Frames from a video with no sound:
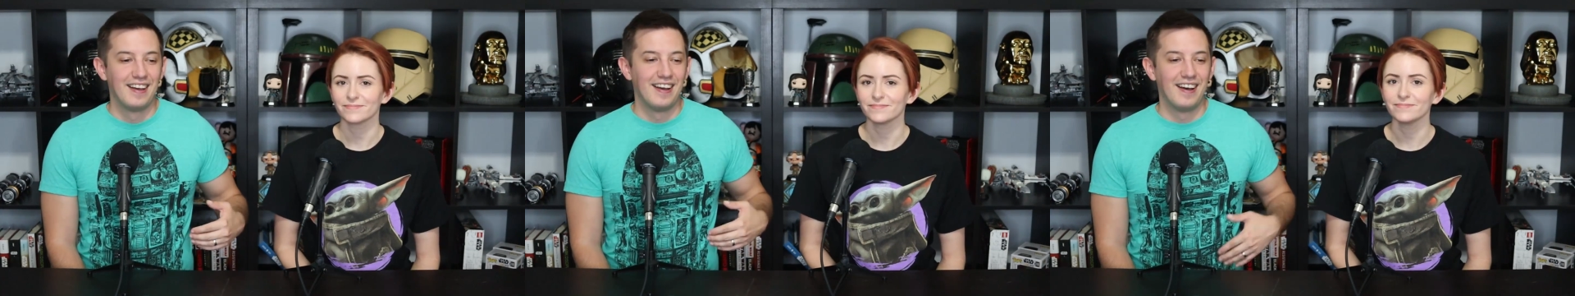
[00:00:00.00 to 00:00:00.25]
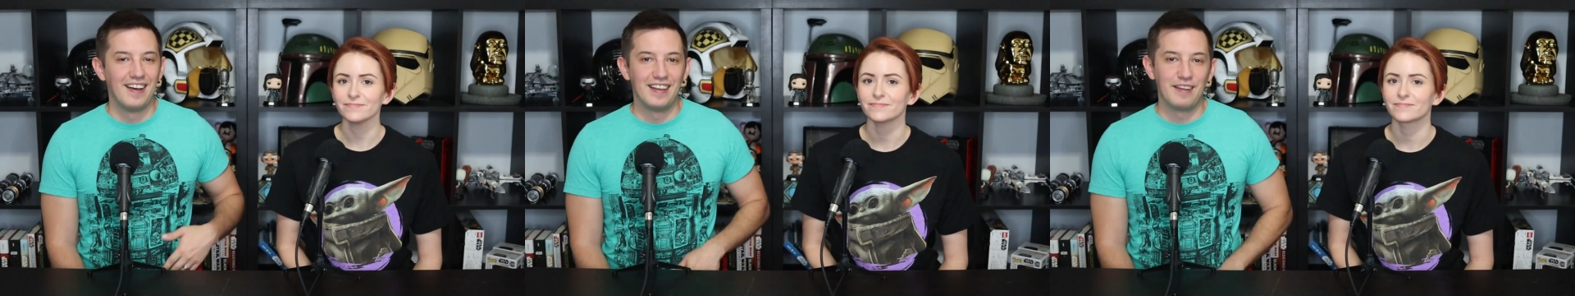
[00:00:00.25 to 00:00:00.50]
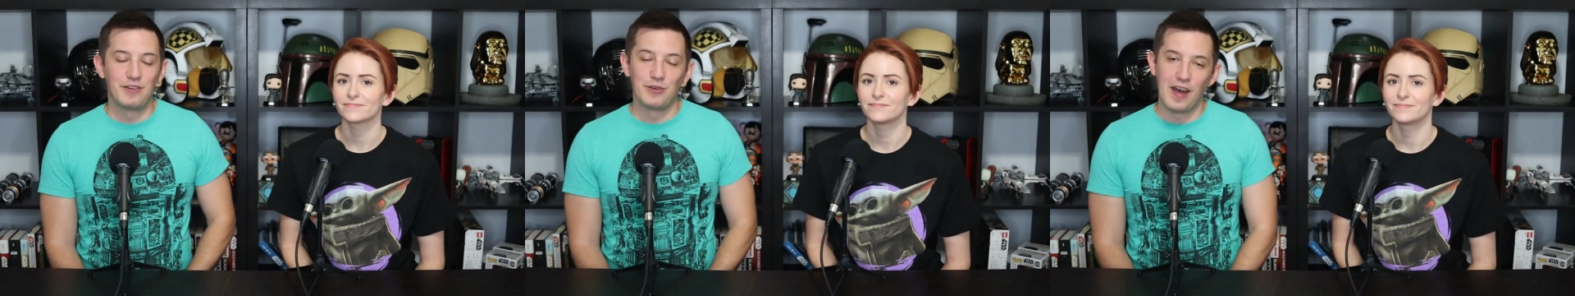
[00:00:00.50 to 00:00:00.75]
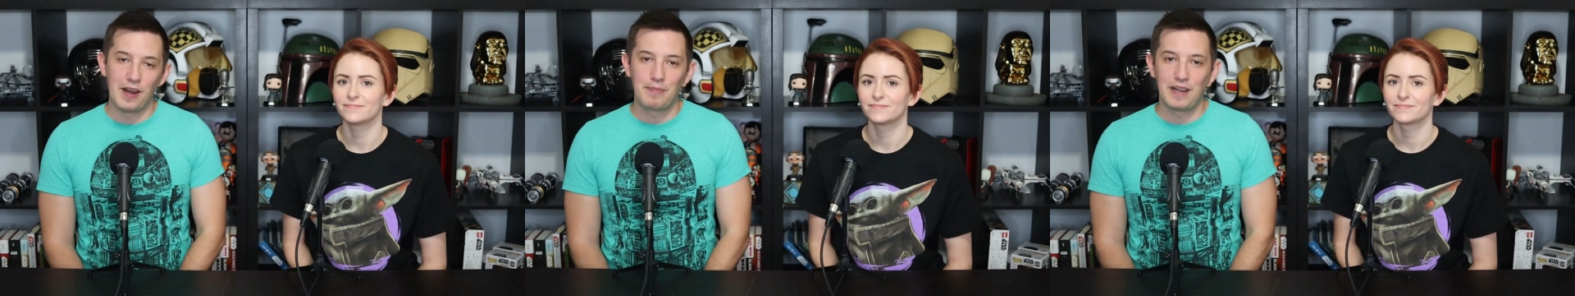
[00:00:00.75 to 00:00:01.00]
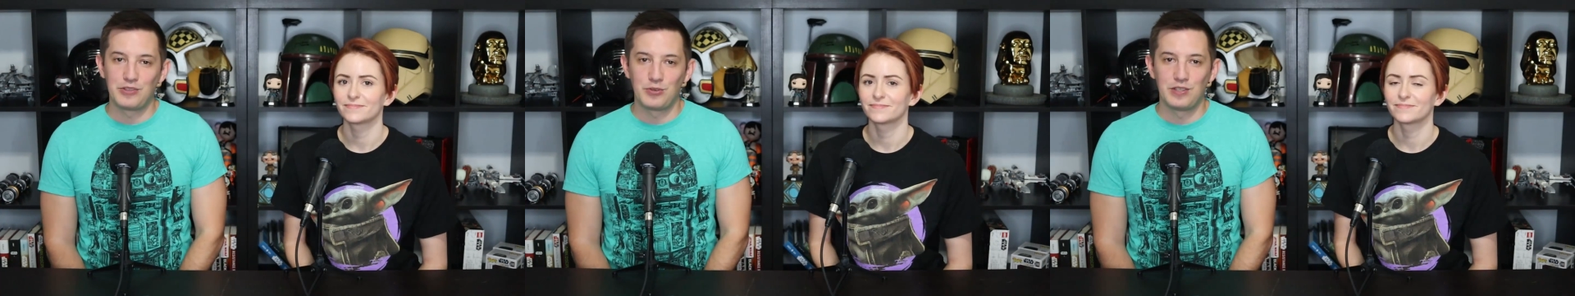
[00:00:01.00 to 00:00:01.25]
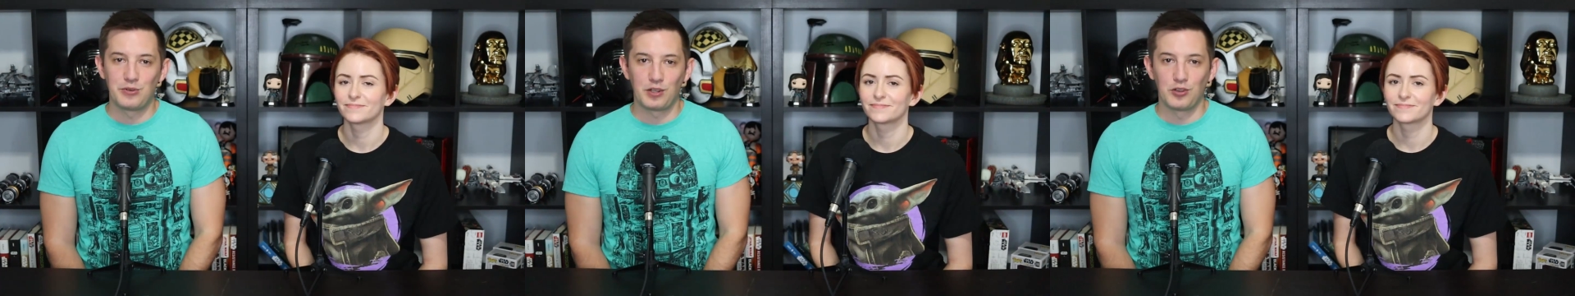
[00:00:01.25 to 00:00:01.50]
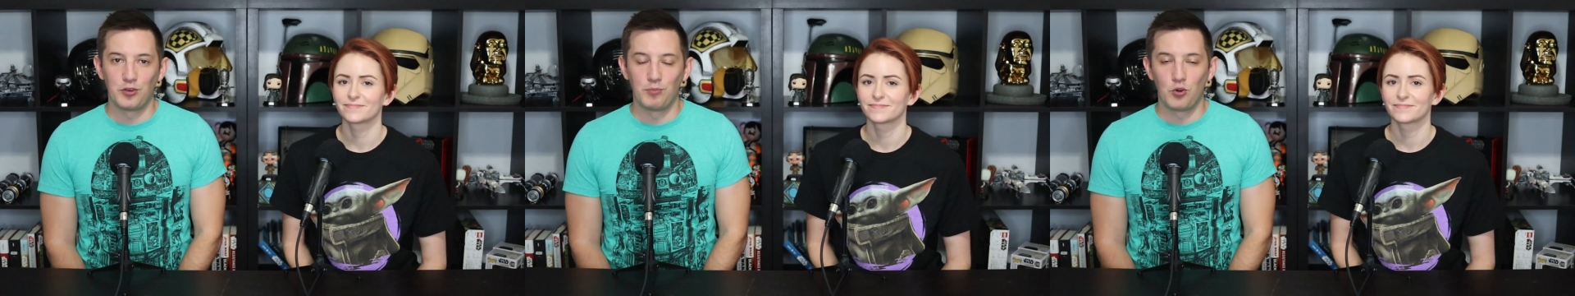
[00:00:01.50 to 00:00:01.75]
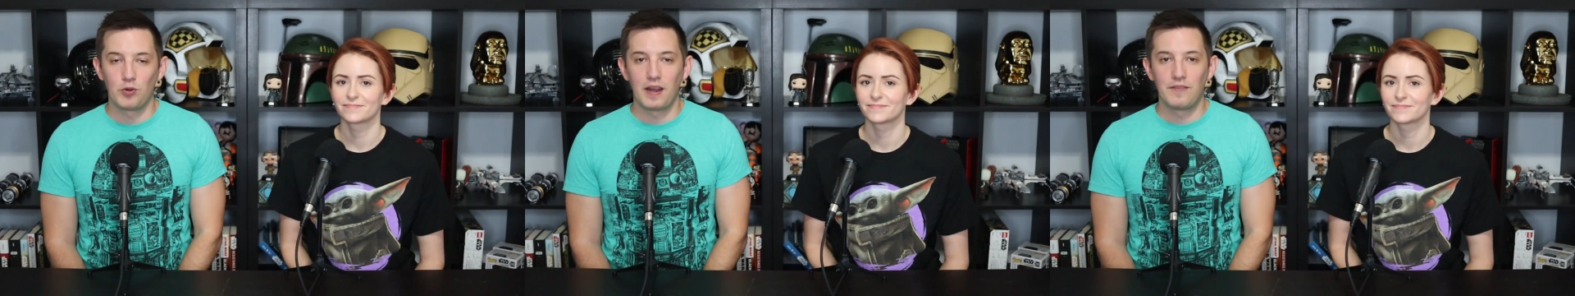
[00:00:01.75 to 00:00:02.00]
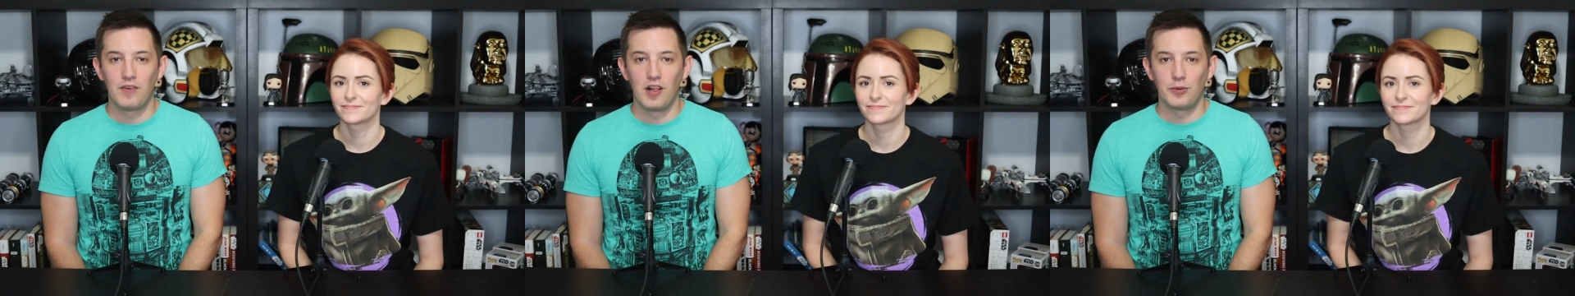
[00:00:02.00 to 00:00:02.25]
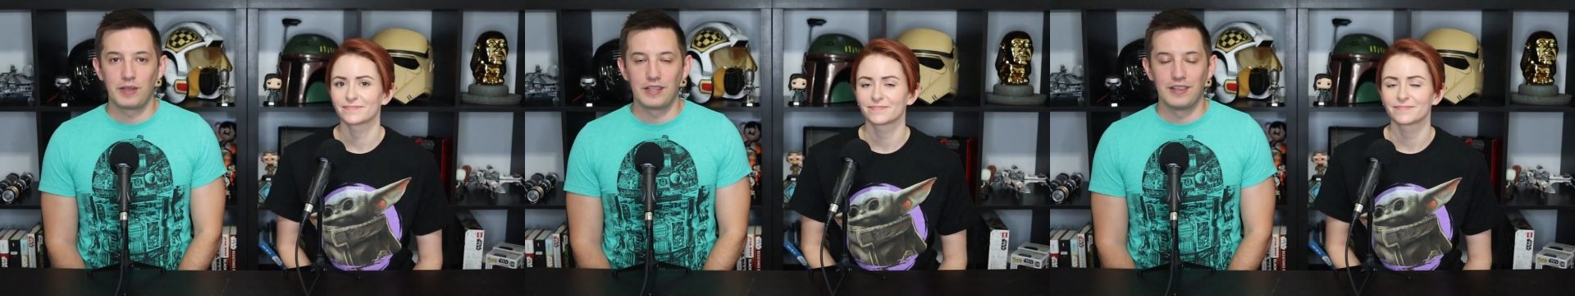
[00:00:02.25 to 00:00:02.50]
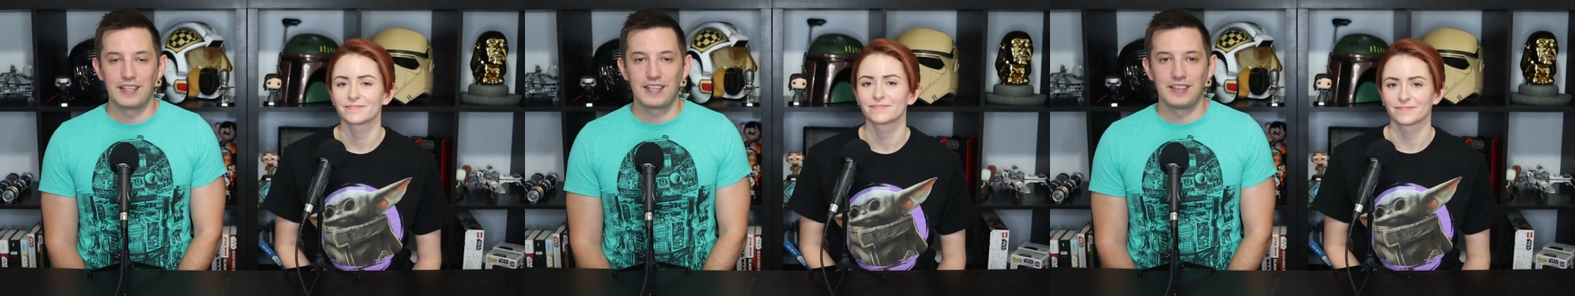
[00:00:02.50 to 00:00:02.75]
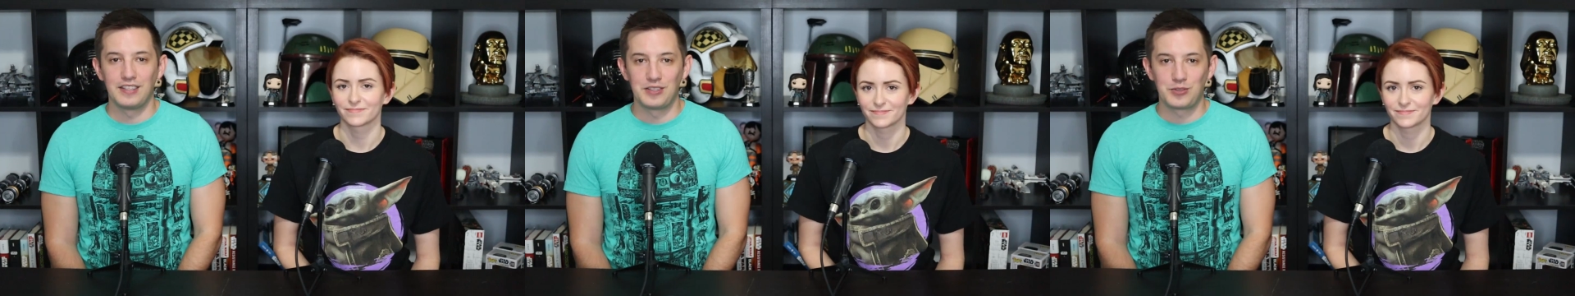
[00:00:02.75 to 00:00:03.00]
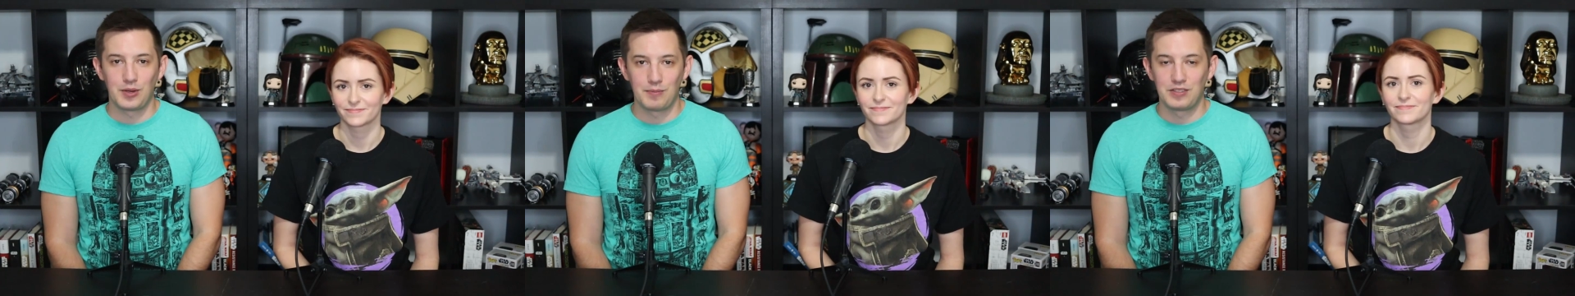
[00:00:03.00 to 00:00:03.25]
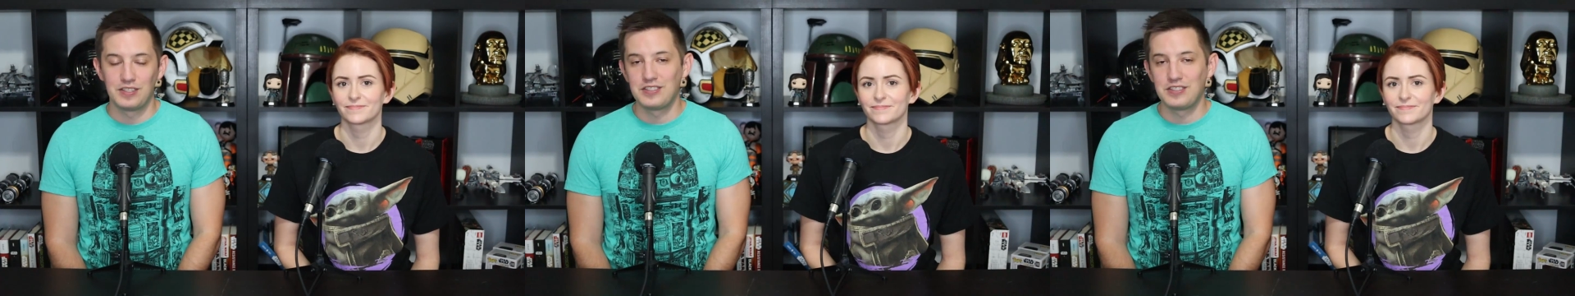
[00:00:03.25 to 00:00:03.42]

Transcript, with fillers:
Speaker 1: If you're not a patron, you can learn more by following the link in the description.